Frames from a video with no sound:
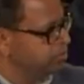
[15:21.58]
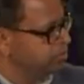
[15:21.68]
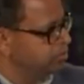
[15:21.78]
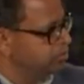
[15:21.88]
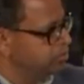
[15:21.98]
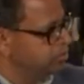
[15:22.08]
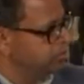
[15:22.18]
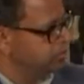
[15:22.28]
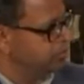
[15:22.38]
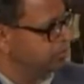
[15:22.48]

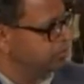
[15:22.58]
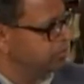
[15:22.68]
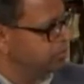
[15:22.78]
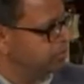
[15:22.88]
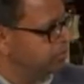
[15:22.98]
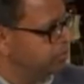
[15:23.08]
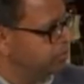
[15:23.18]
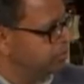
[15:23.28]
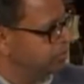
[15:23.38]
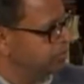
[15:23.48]

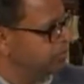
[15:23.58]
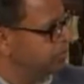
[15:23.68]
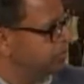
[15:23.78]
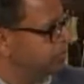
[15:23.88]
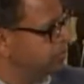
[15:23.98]
The person shown says nothing.